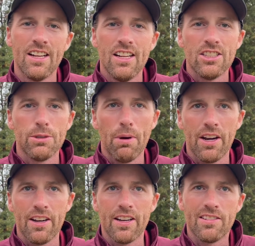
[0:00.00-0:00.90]
She
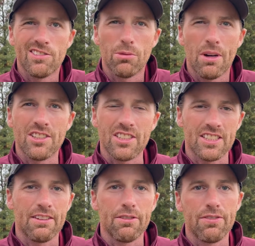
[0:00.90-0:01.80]
putted it into about
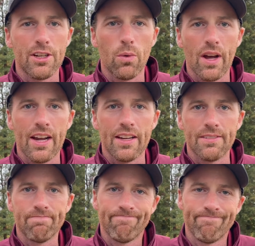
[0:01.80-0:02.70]
6-7 feet away.
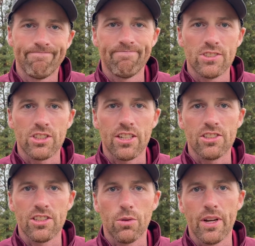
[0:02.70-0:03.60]
Just
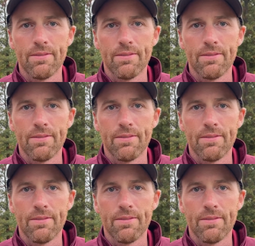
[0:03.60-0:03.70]
missed it away.